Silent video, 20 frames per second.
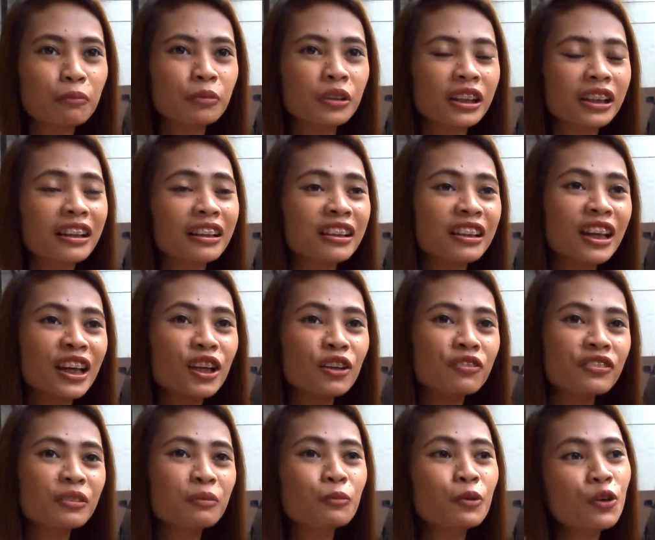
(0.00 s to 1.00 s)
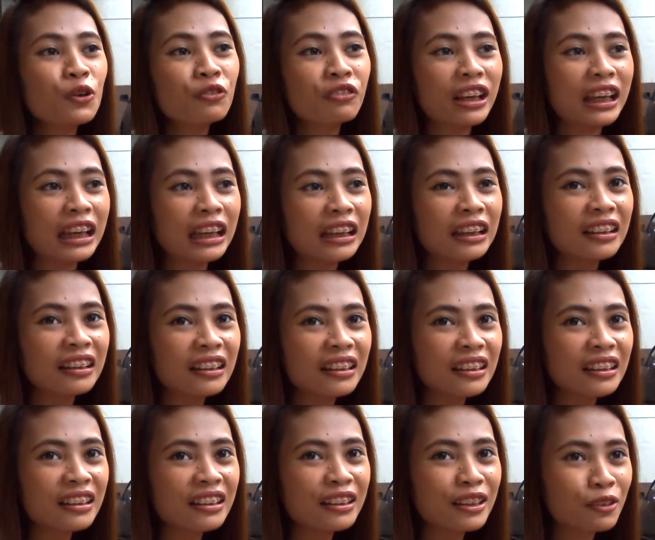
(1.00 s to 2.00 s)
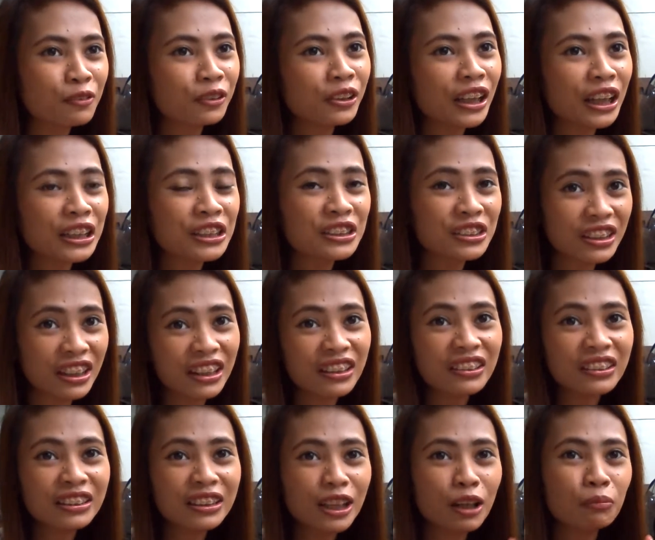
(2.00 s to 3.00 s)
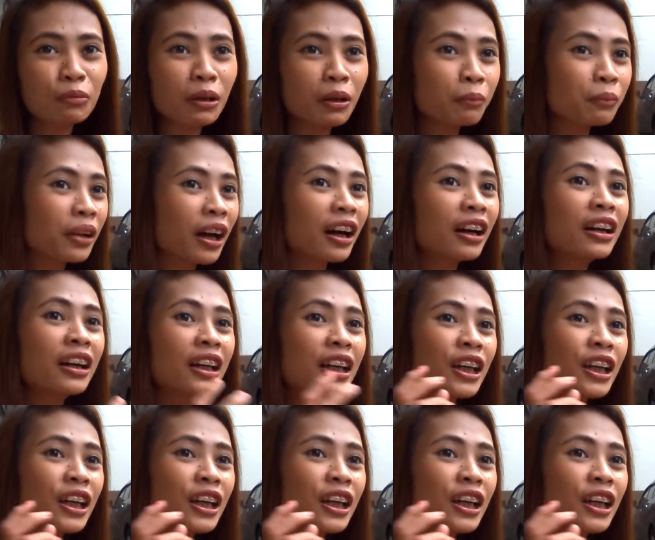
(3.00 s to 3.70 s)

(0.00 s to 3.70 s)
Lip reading: But at the end of the movie, they were, like, together and blah blah.